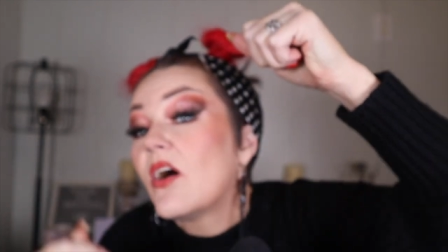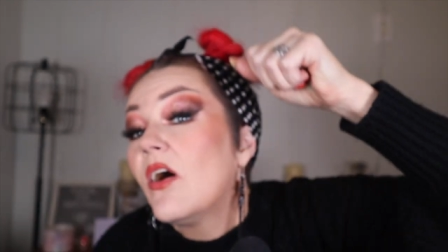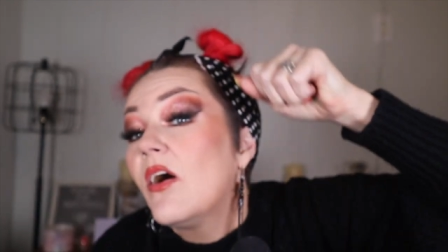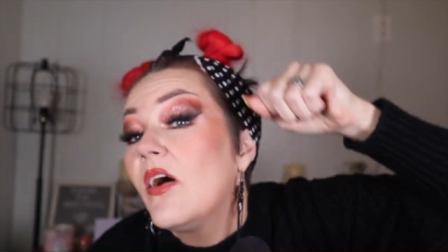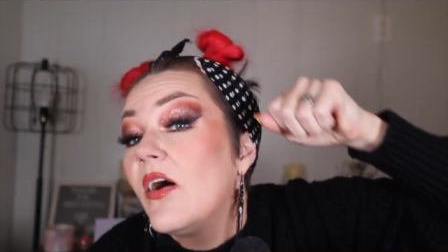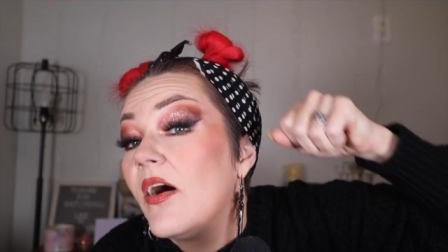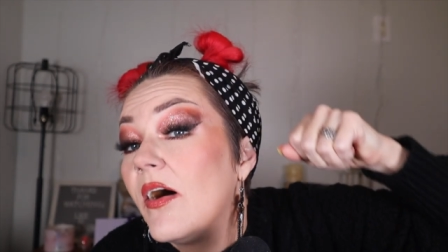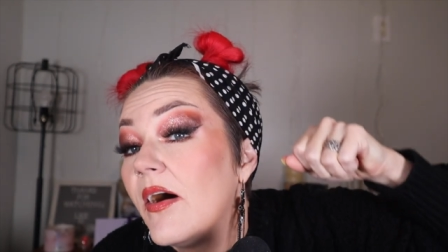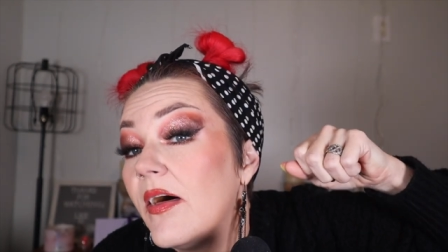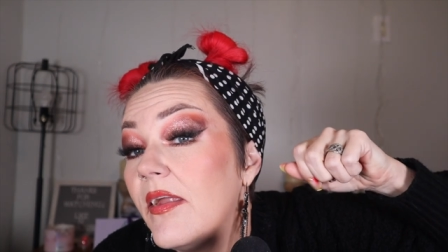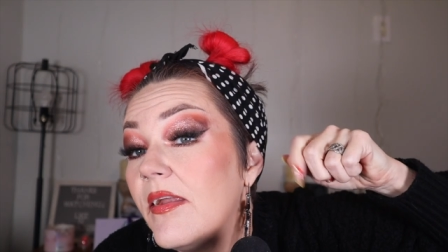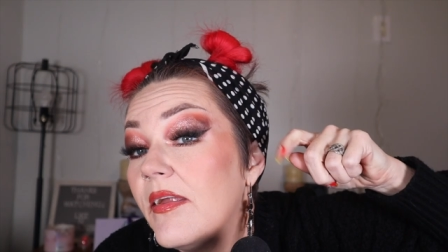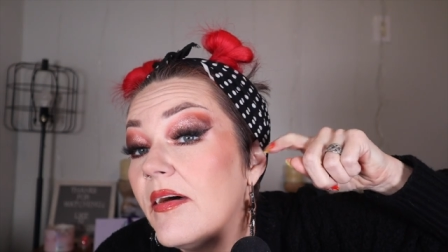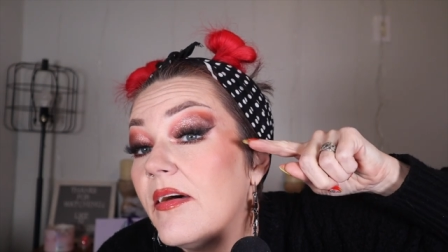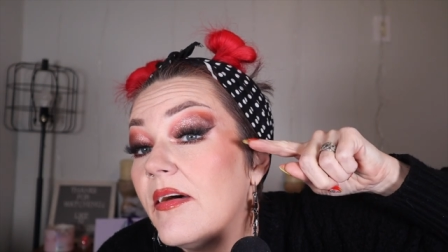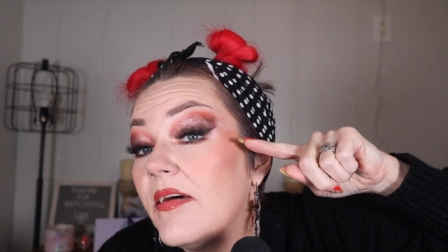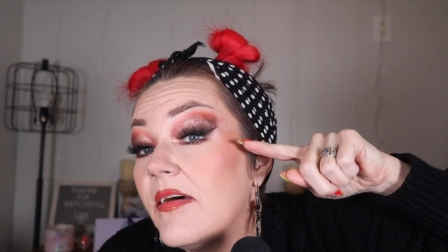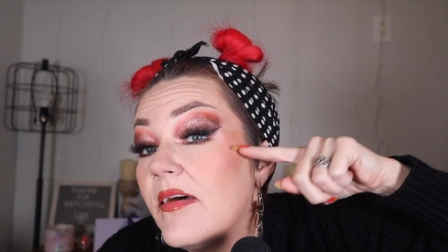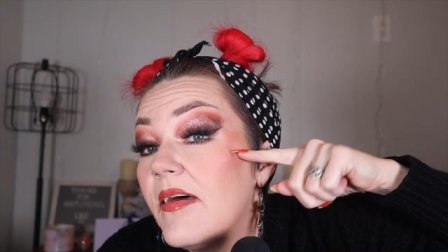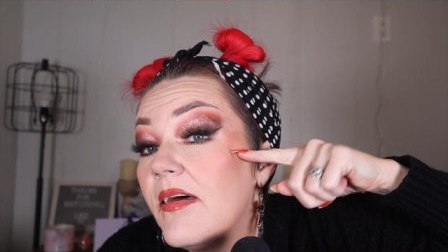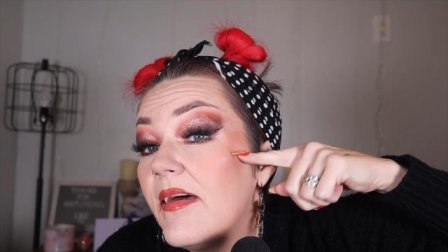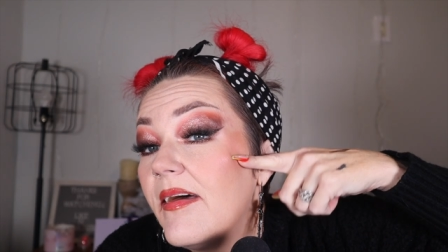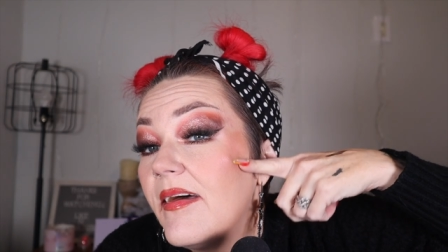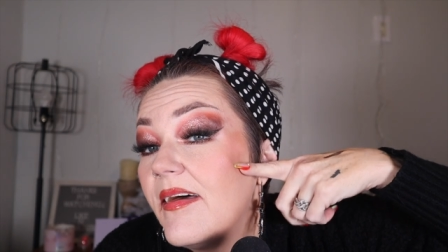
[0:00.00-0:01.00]
on.
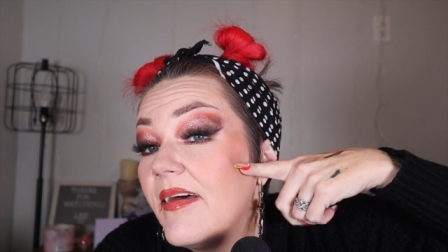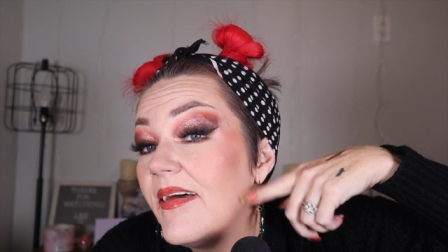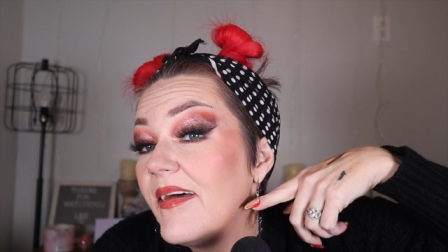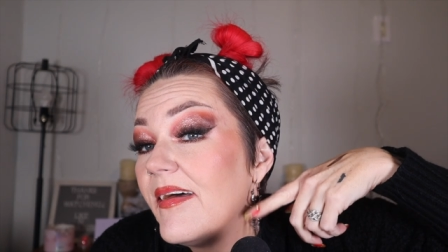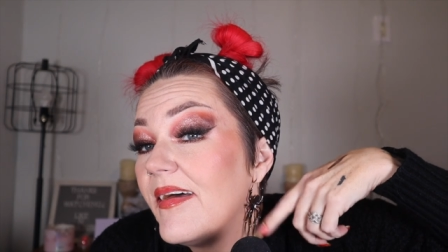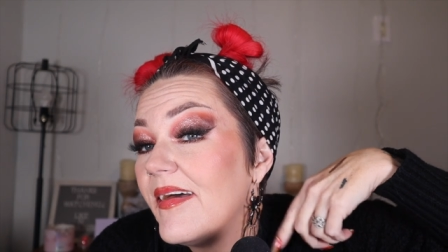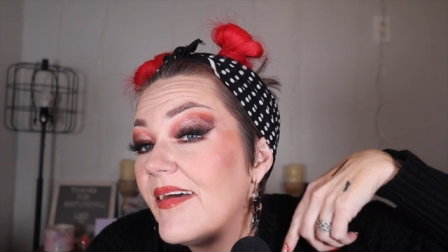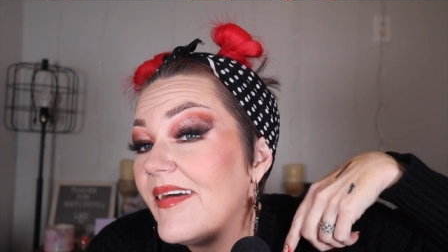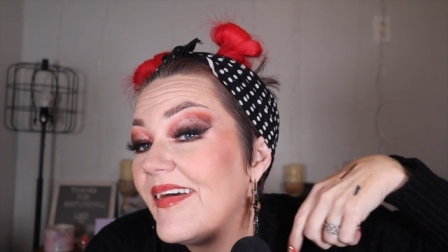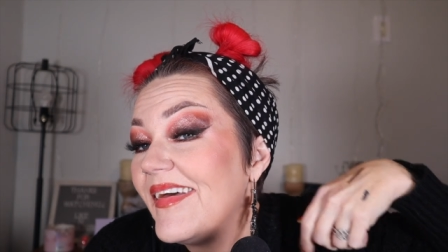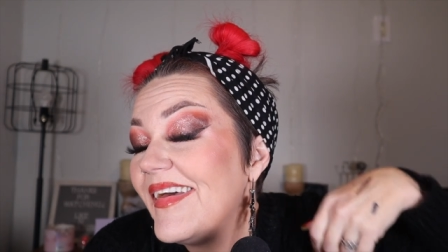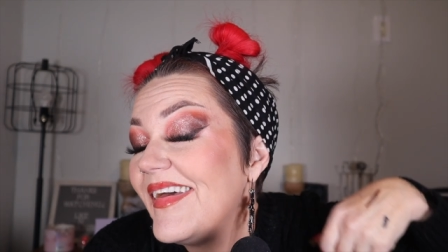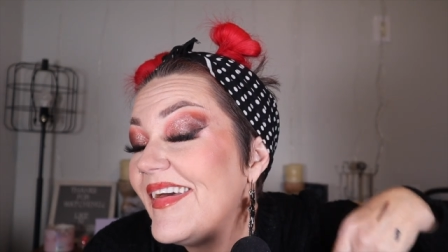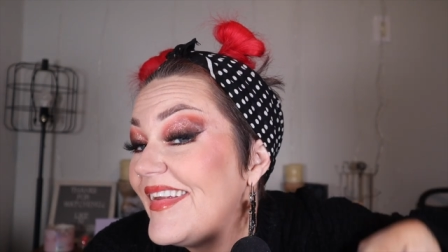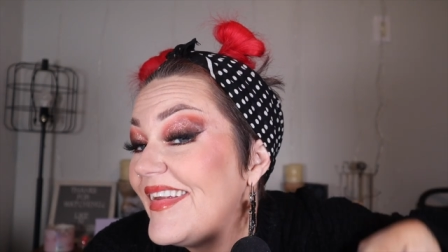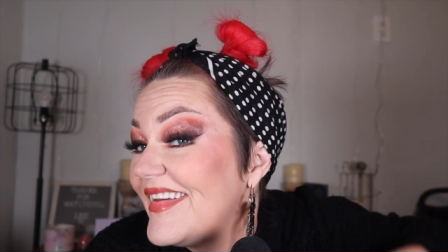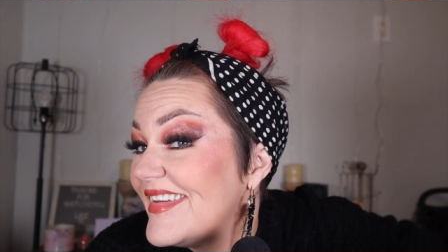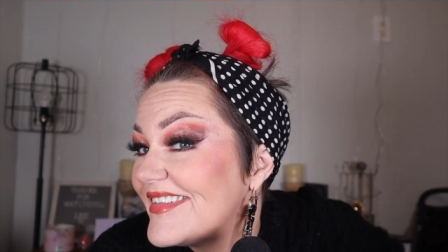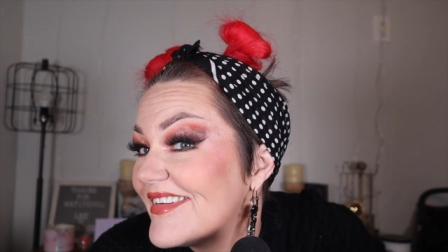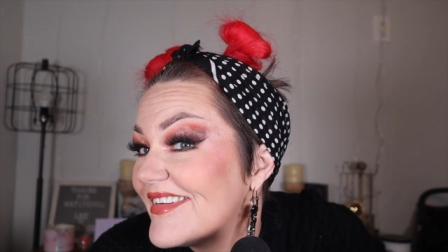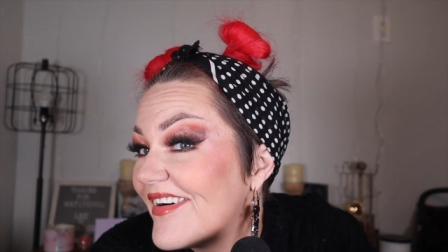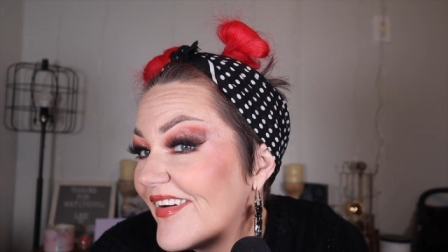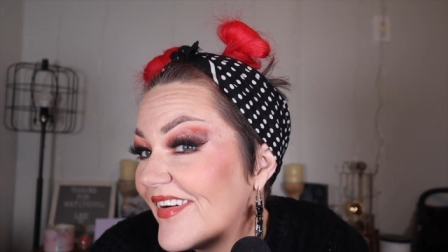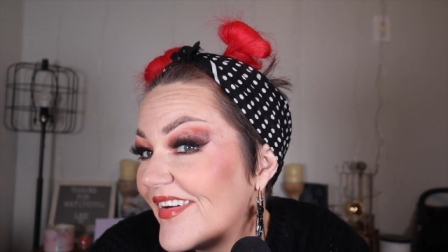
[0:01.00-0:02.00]
It
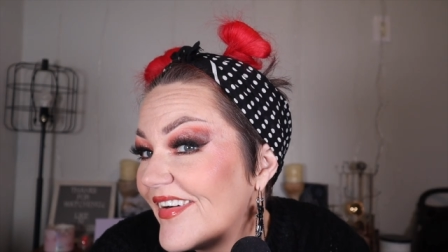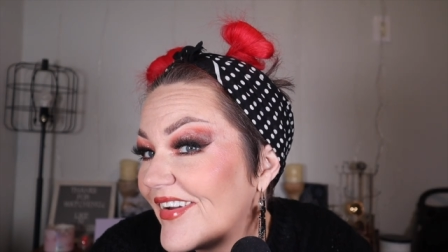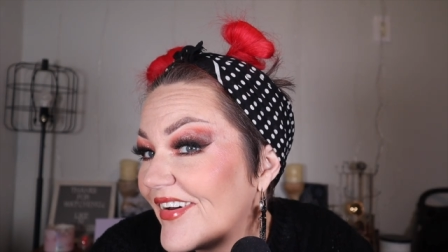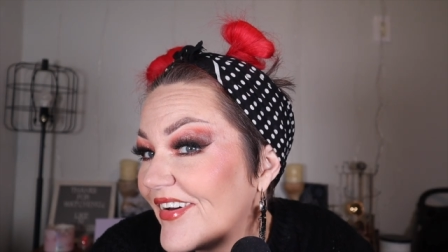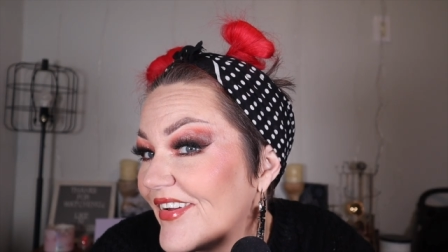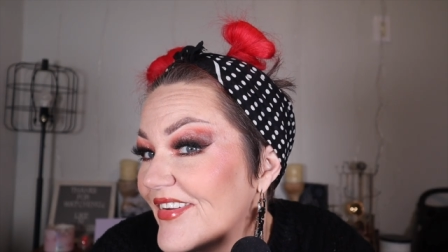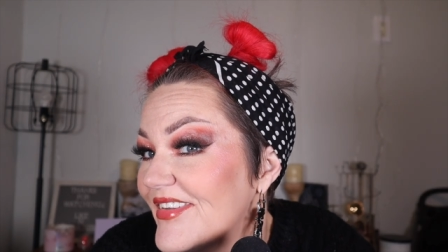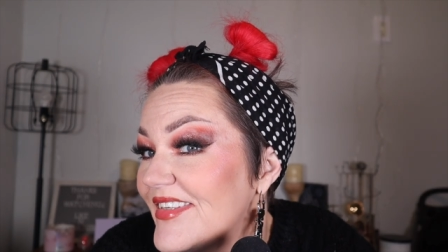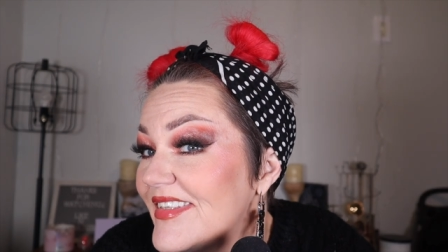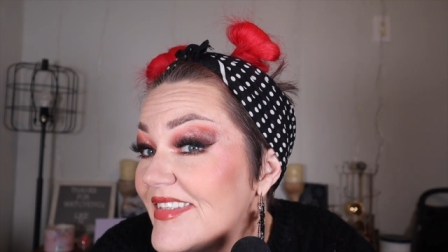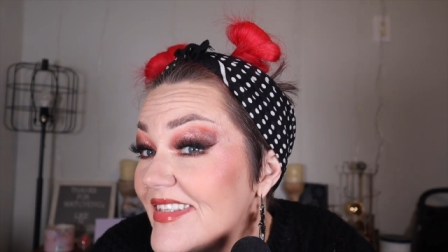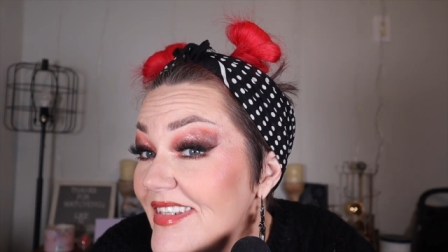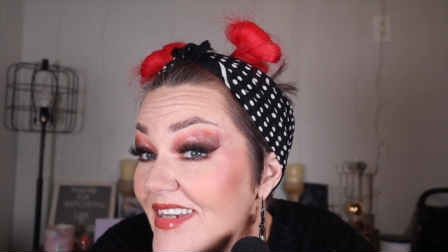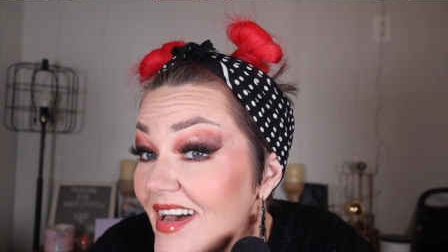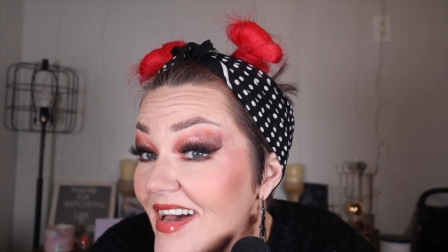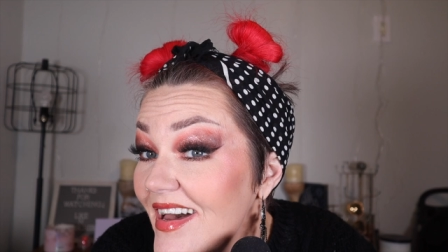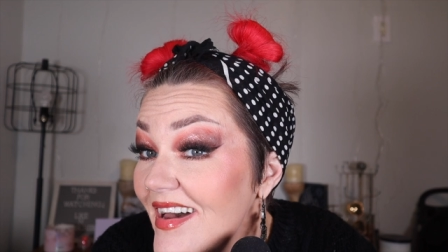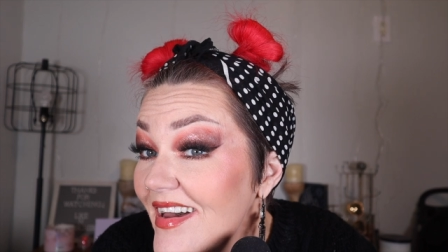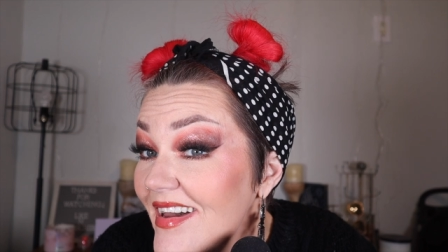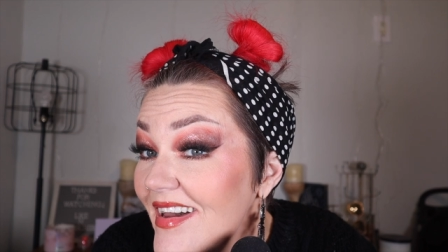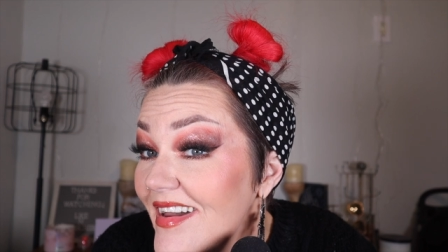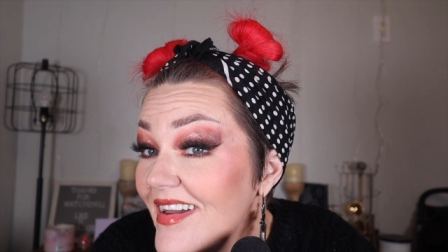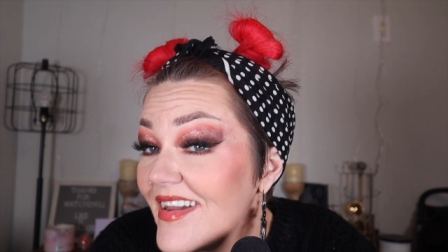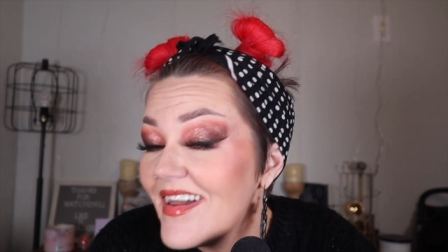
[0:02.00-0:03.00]
is on all
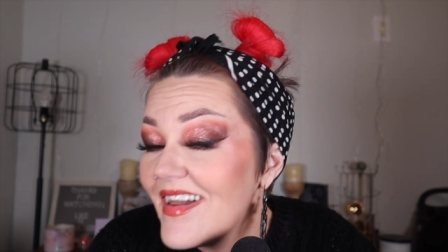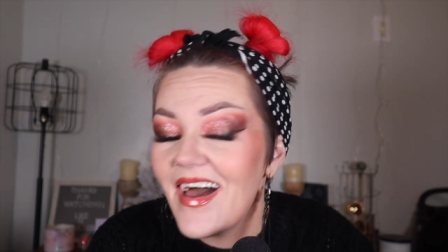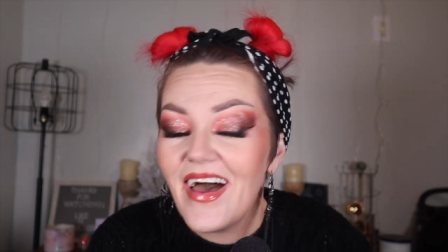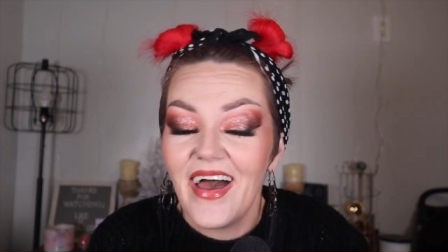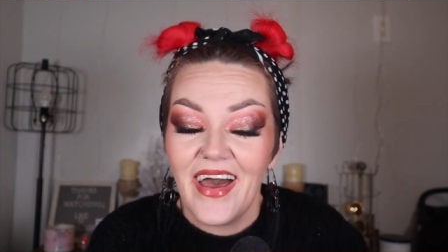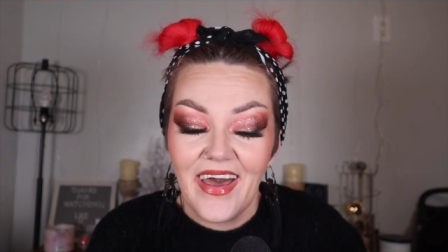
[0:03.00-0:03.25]
day,